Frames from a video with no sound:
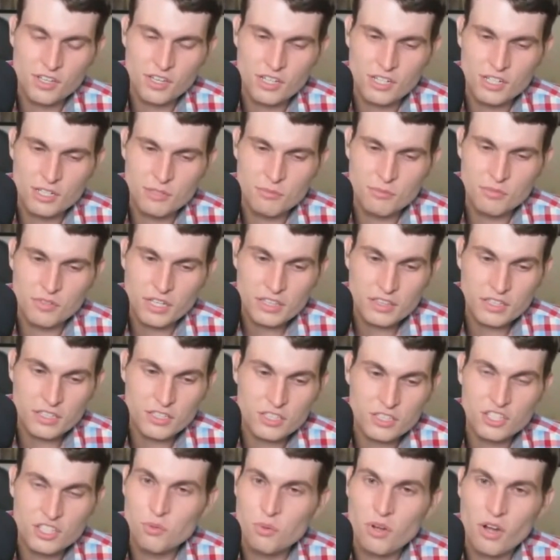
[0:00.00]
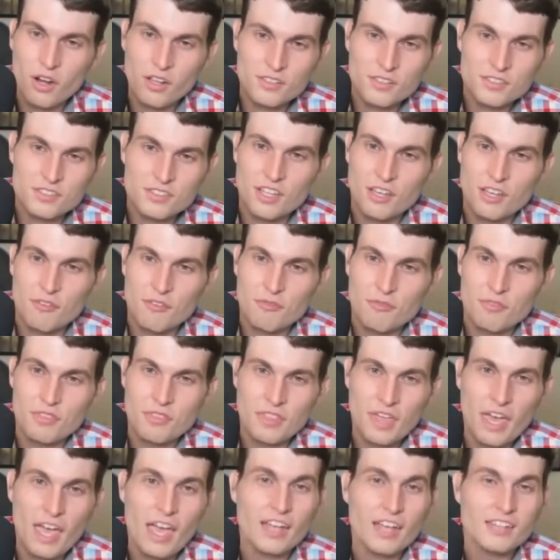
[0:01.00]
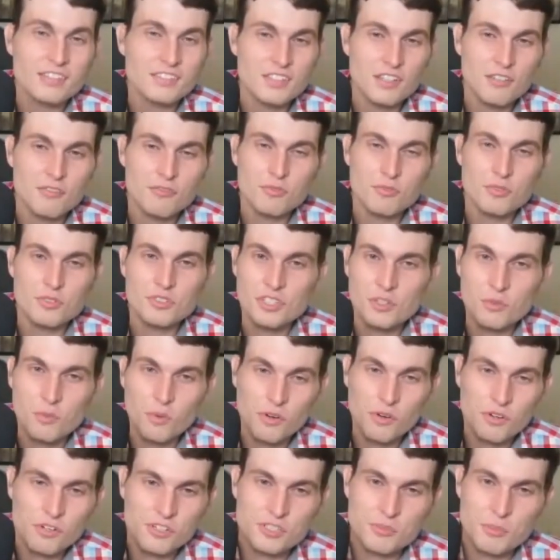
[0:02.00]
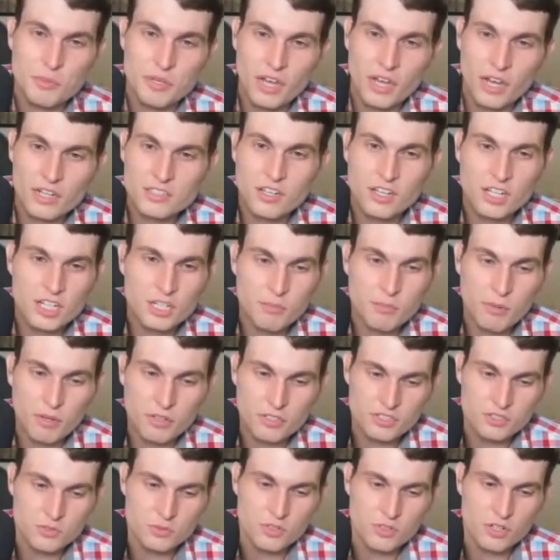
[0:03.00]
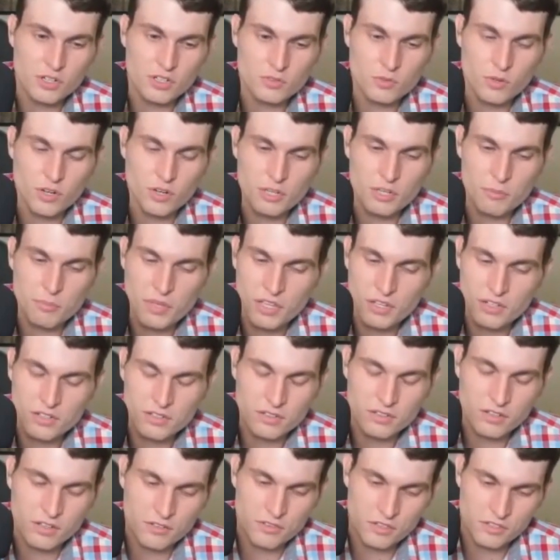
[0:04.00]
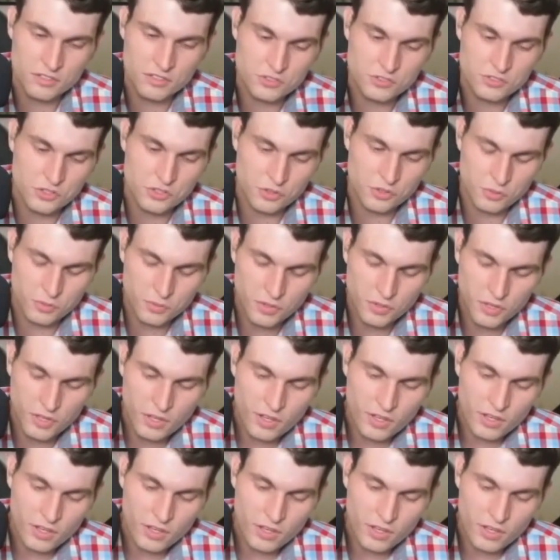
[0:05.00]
Um, like the QAnon stuff, that stuff really worries me. I talk about QAnon quite a bit on this show.